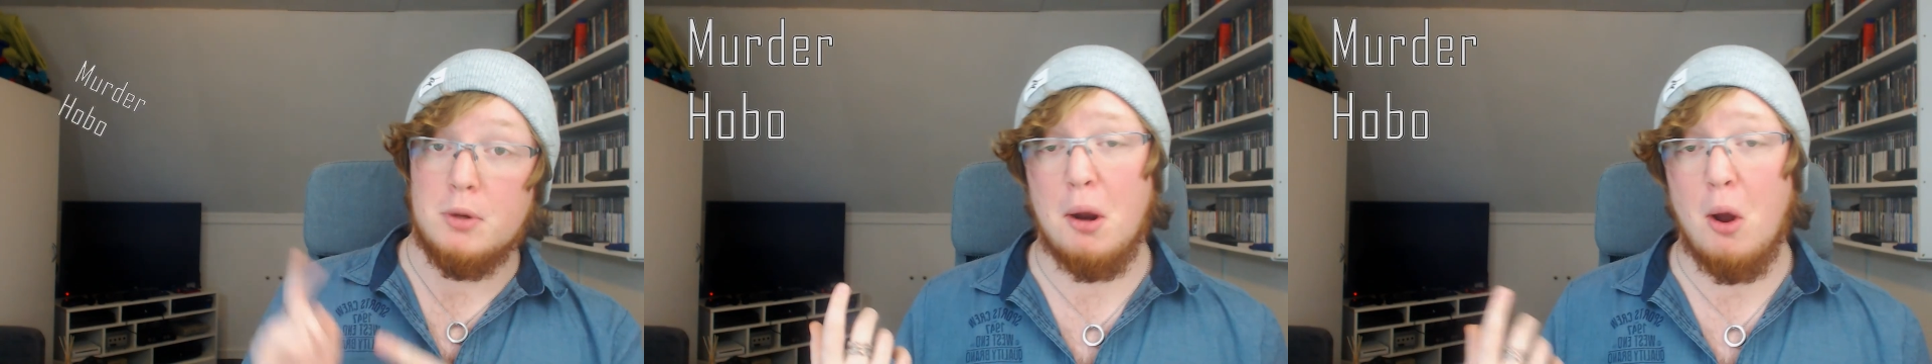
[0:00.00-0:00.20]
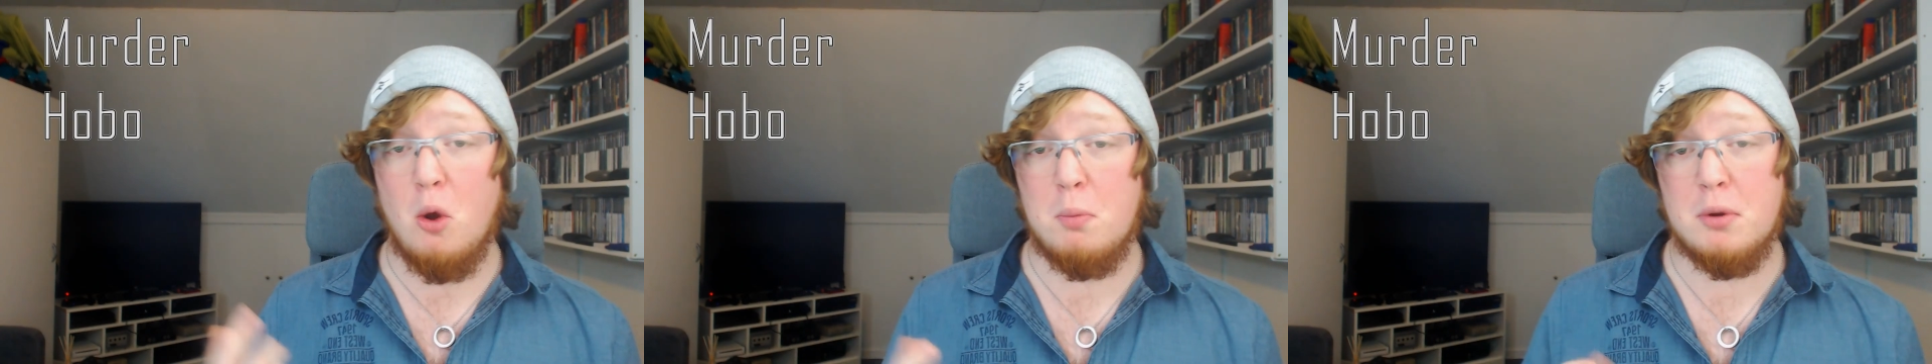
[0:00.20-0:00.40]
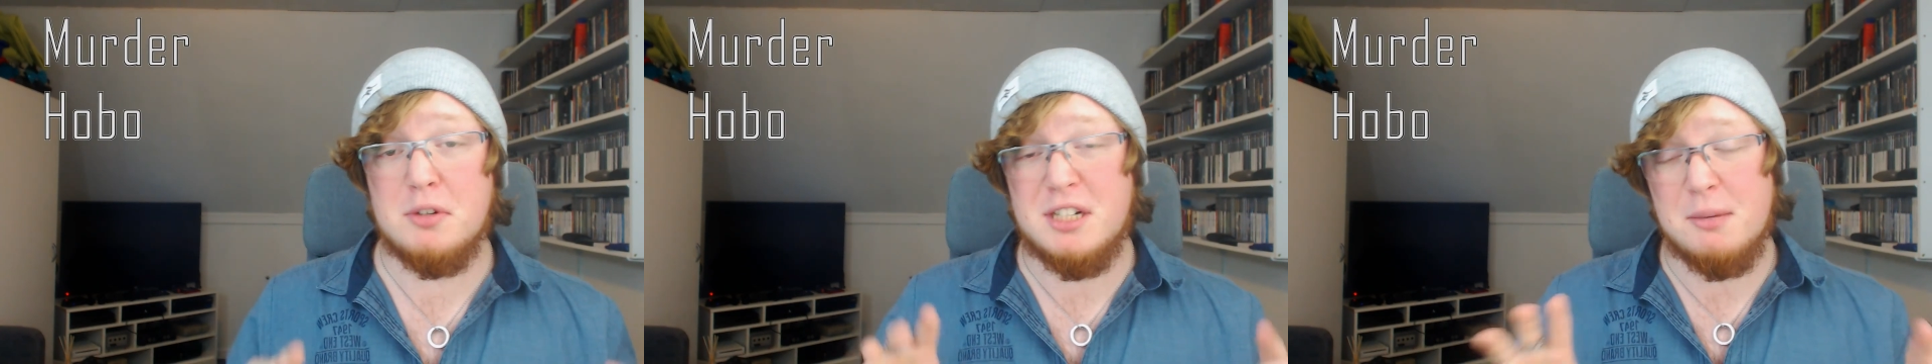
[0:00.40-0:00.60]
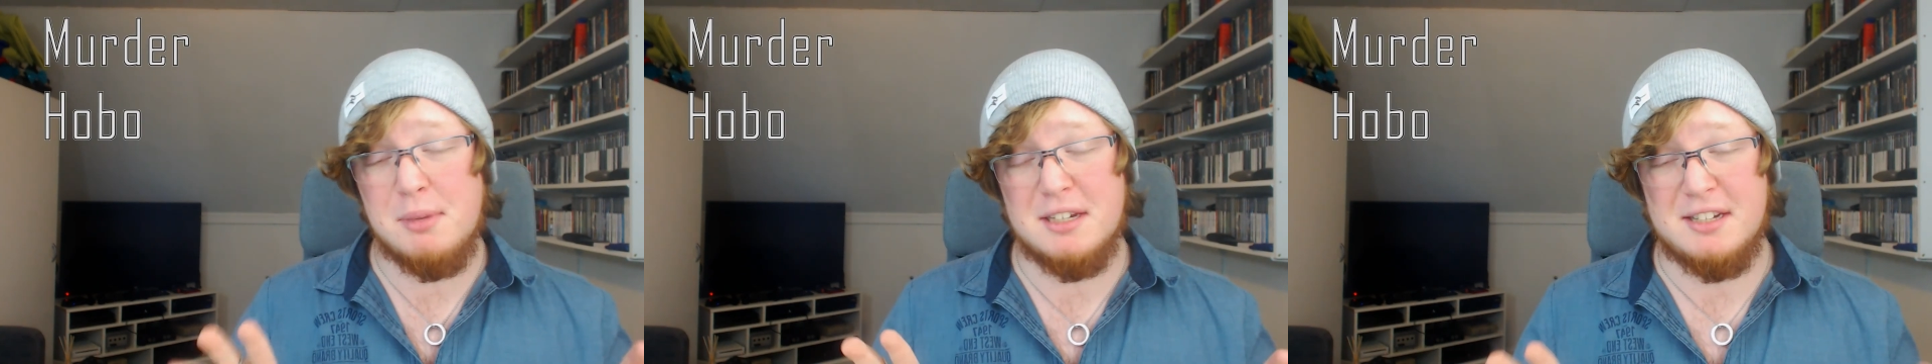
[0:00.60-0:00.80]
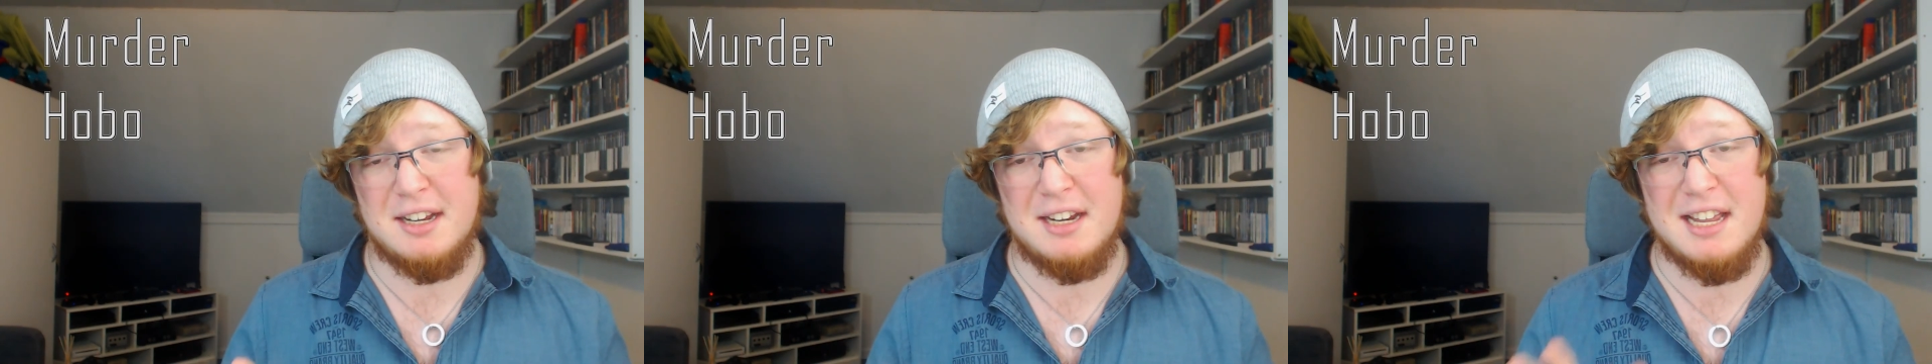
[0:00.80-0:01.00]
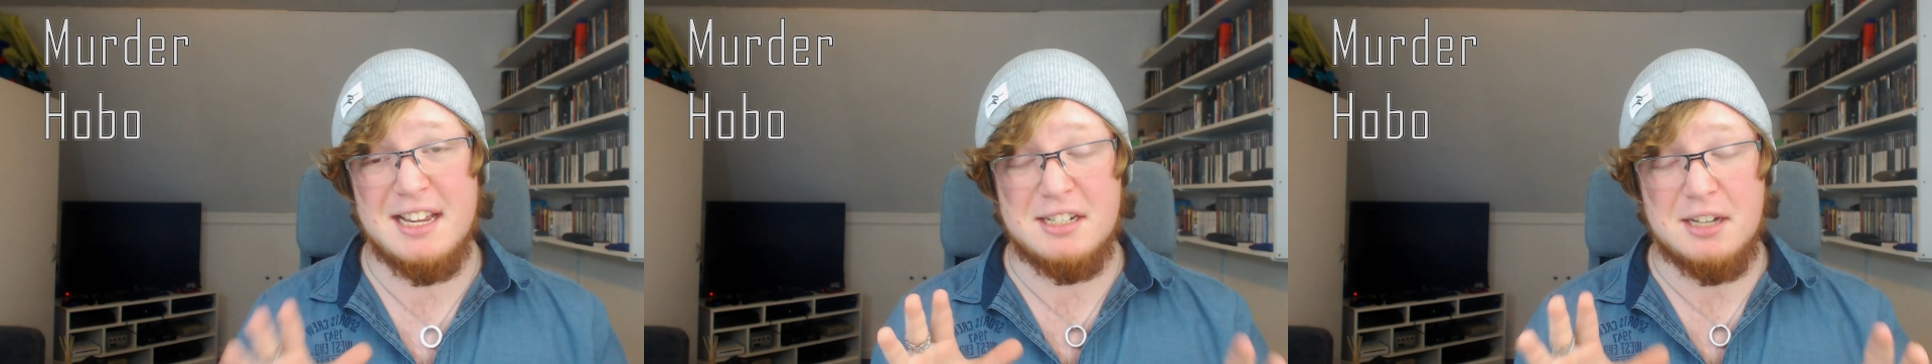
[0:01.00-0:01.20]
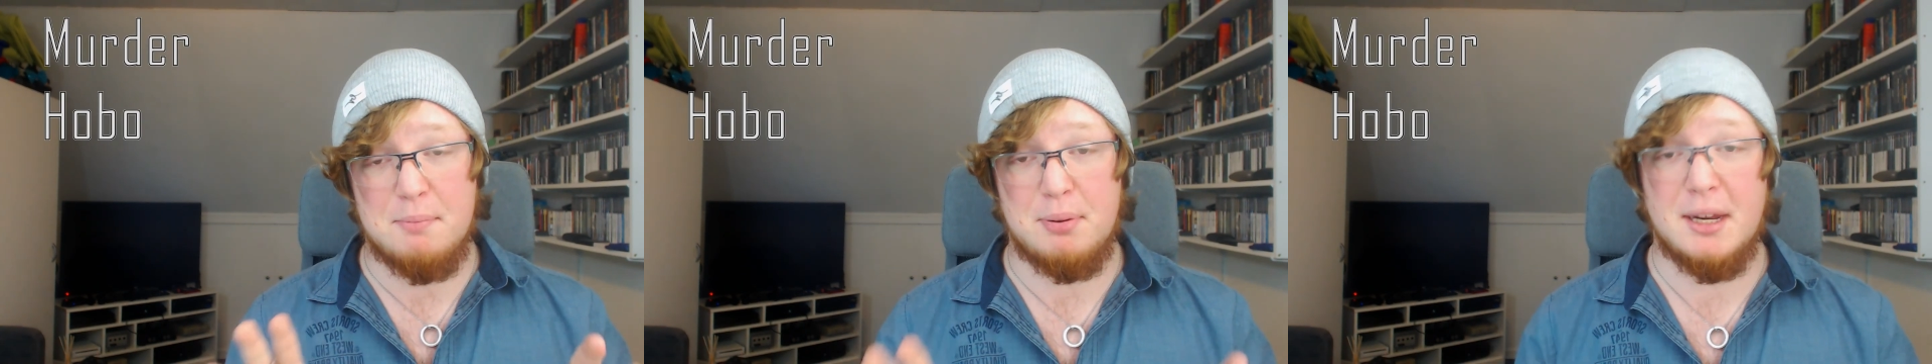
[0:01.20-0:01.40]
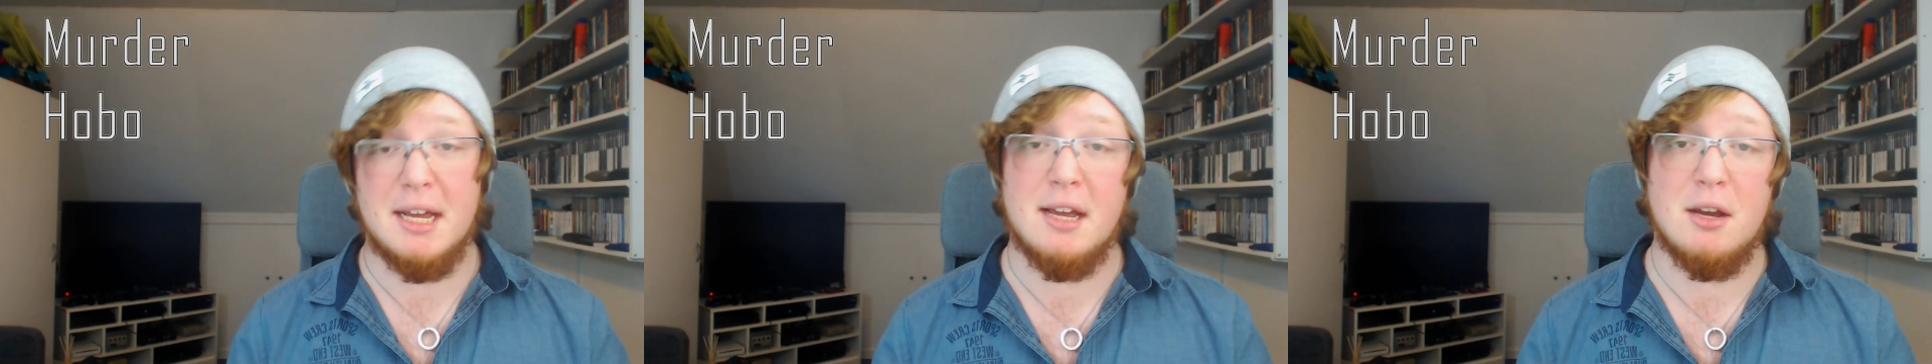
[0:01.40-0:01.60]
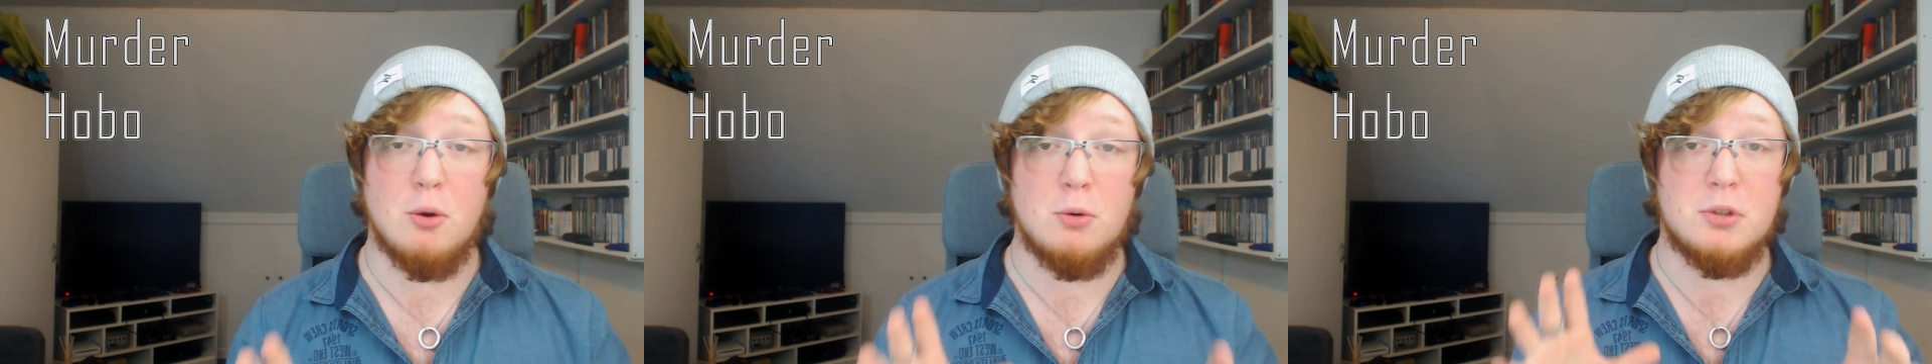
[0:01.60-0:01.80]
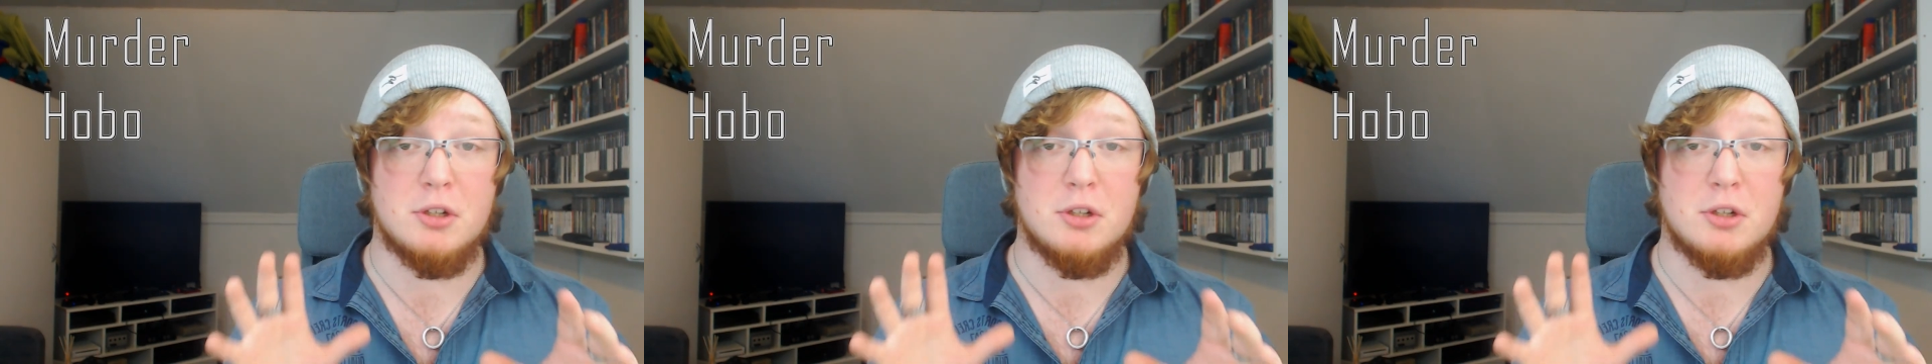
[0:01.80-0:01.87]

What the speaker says: Murder hobo, simply said, is a player